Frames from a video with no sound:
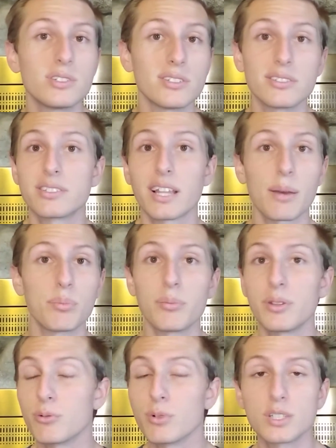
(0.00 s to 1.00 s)
slap him
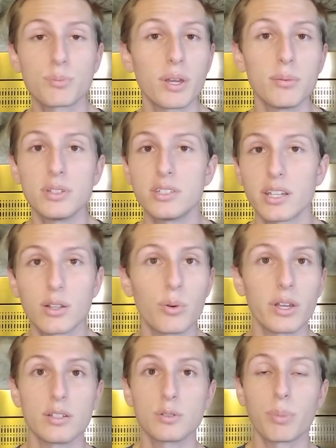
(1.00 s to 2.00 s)
on the wrist, basically take
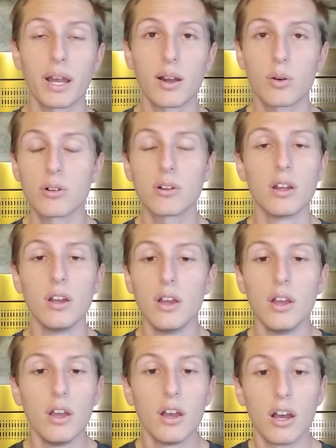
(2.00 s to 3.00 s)
away his power,
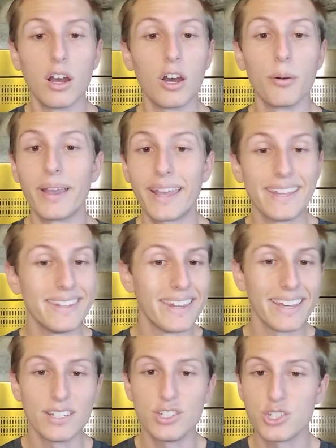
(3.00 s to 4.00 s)
and
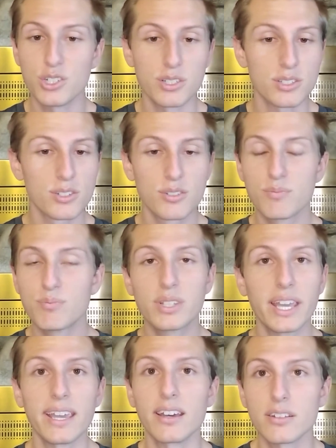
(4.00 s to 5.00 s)
they just
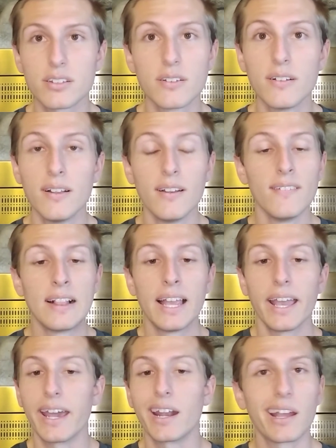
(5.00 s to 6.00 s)
can't.
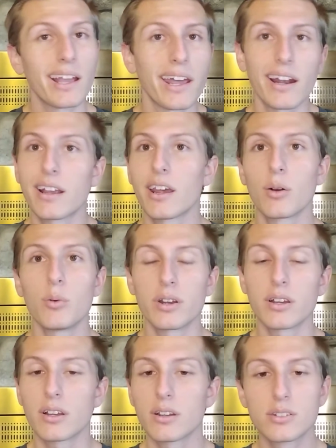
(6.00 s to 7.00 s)
And I kind of
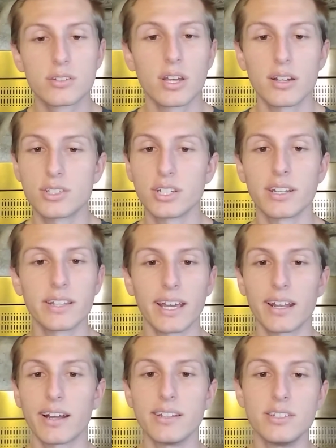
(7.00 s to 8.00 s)
want to touch into
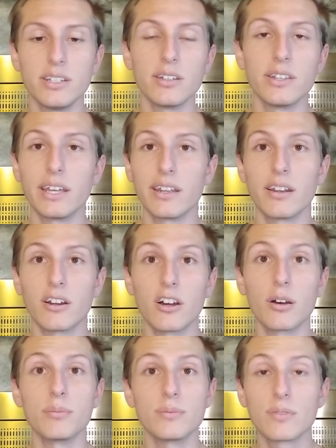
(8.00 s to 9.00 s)
that idea that
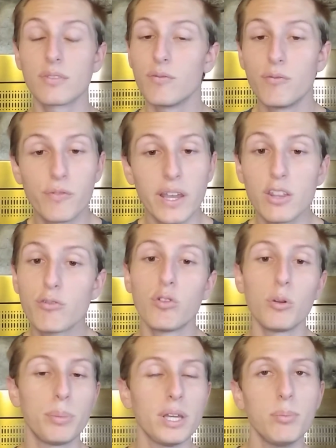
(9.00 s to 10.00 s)
faithful
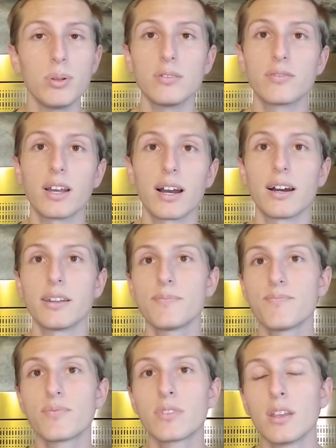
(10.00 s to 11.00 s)
people of God
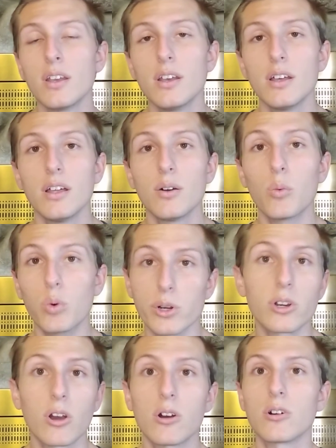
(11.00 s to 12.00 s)

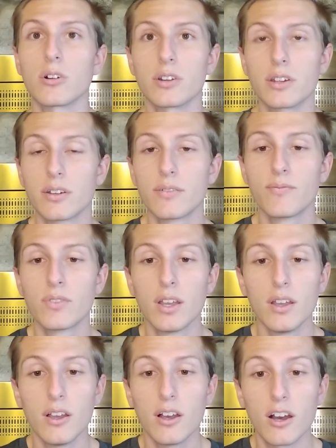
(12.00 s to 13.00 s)
work hard.
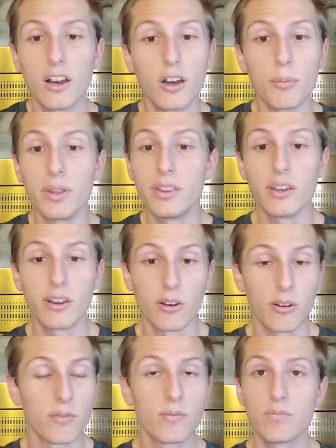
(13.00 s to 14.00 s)

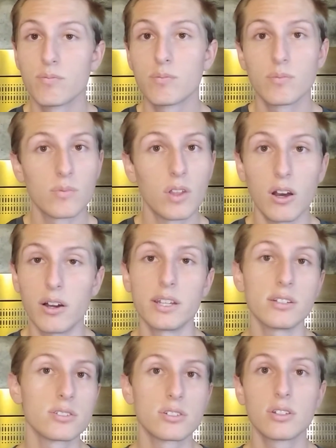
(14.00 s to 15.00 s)
They're
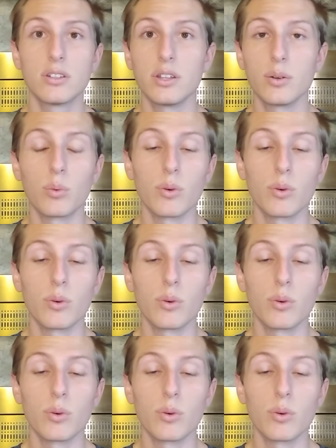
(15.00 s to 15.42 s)
honest. They